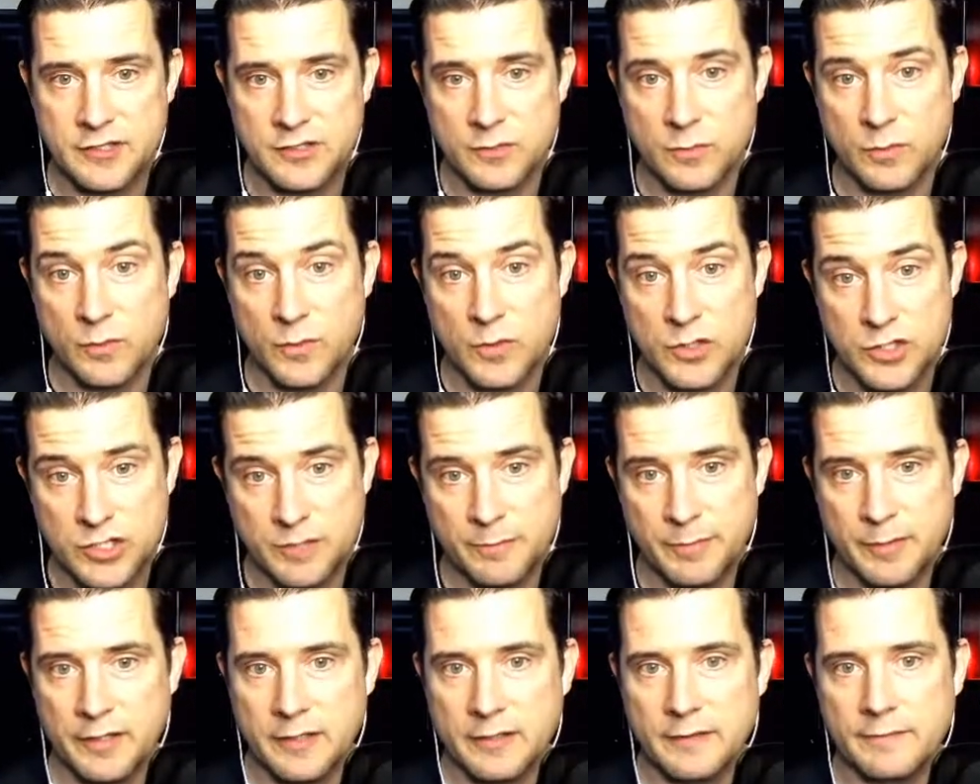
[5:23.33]
So when we're
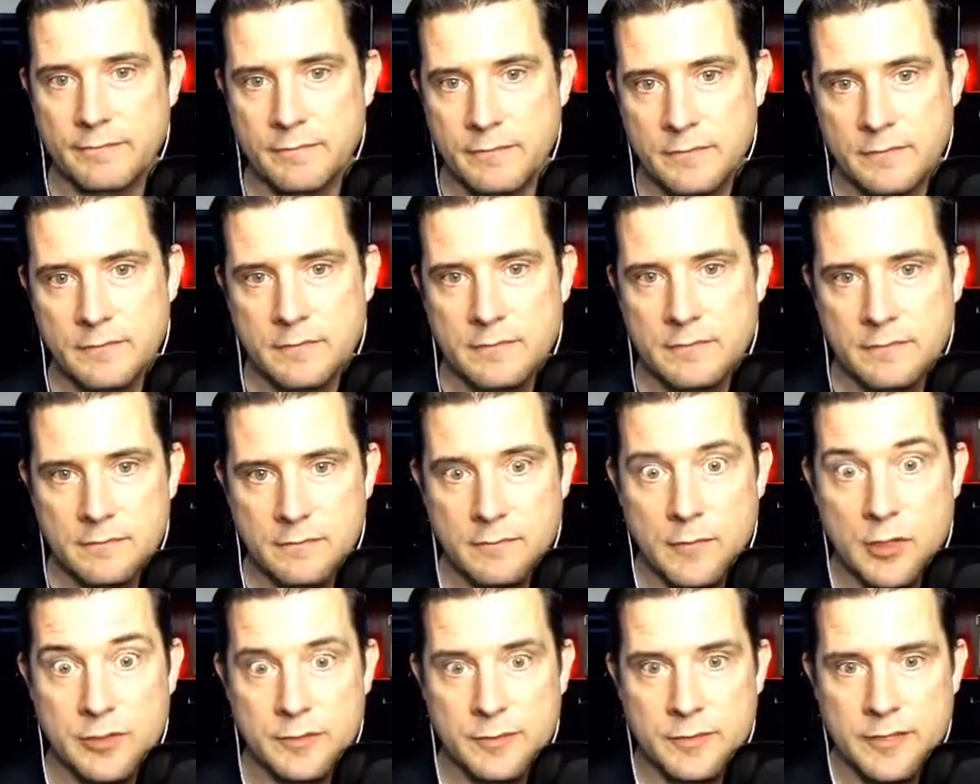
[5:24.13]
shipping
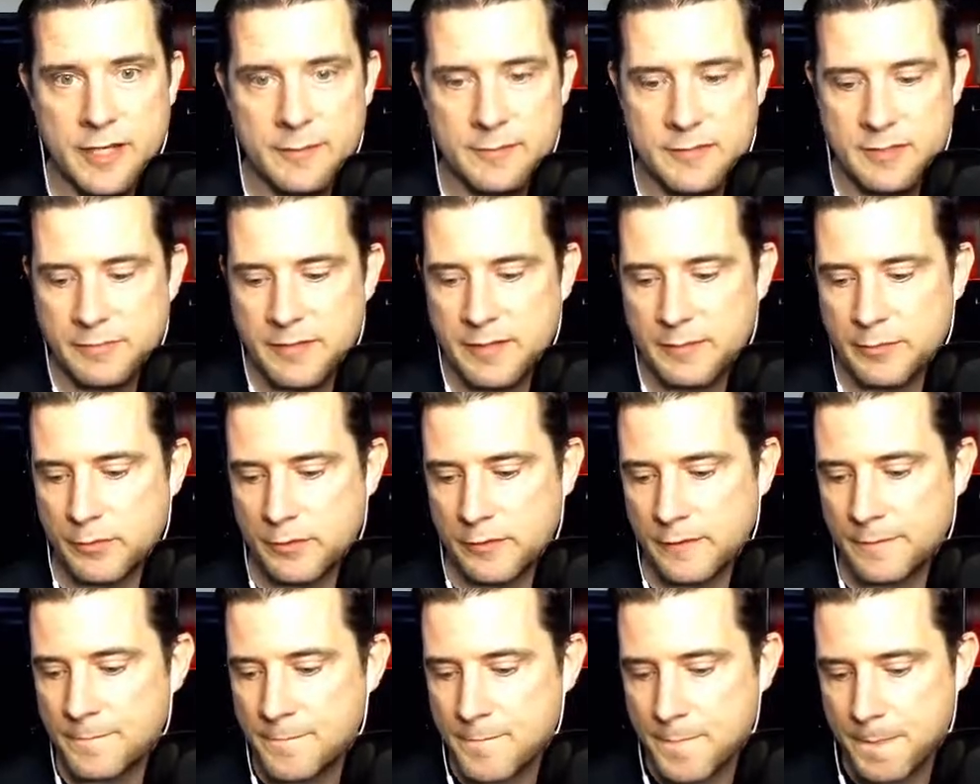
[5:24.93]
multiple games to
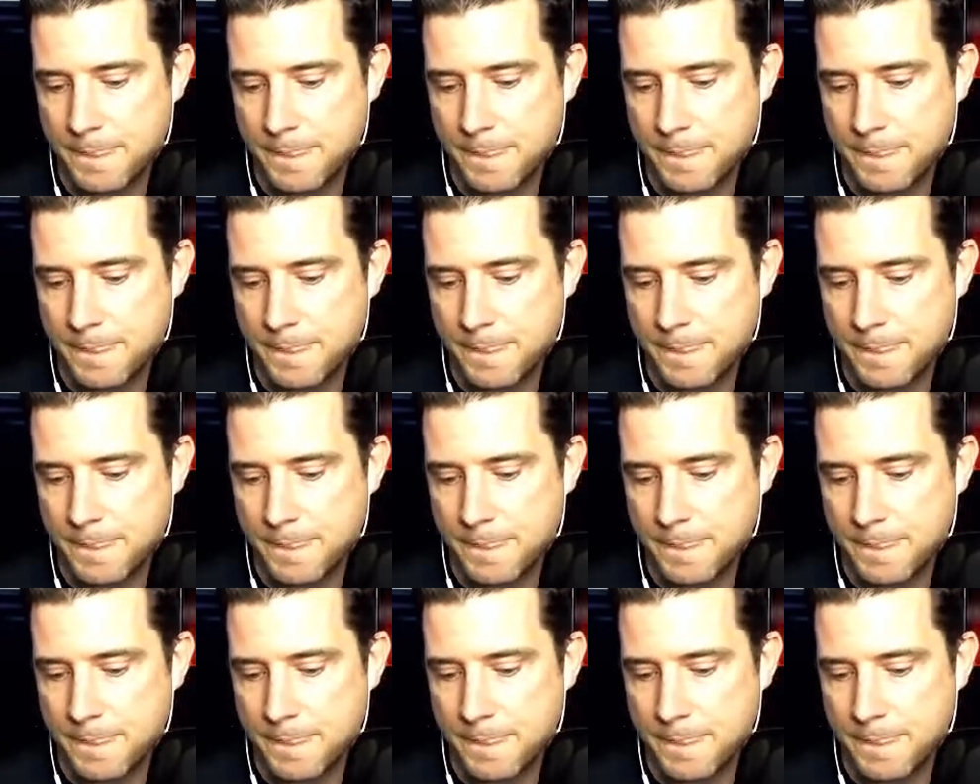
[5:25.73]
people,